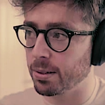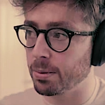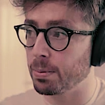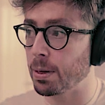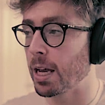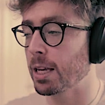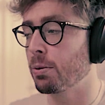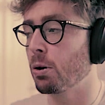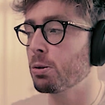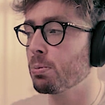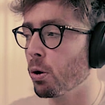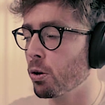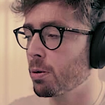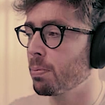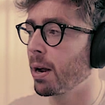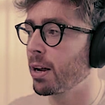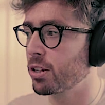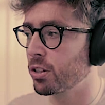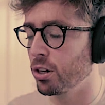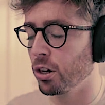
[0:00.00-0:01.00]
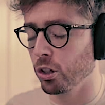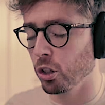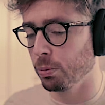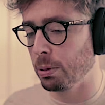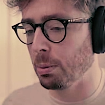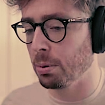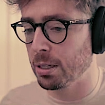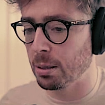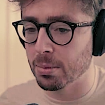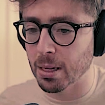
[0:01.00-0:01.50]
I suppose more in my circle,
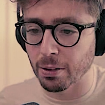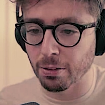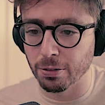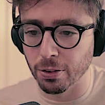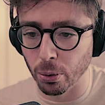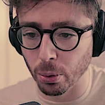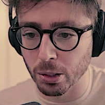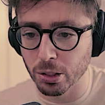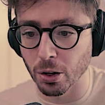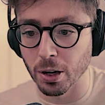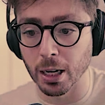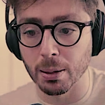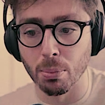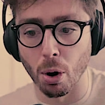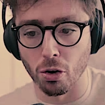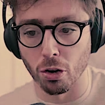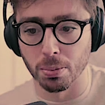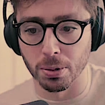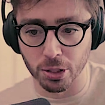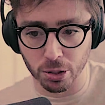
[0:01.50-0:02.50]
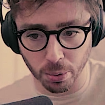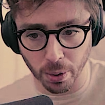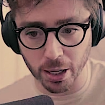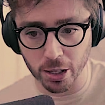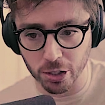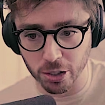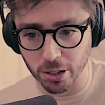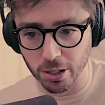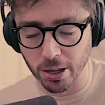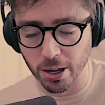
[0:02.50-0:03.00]
people seem to have a focus on like moral
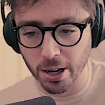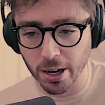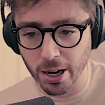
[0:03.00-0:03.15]
persuasion.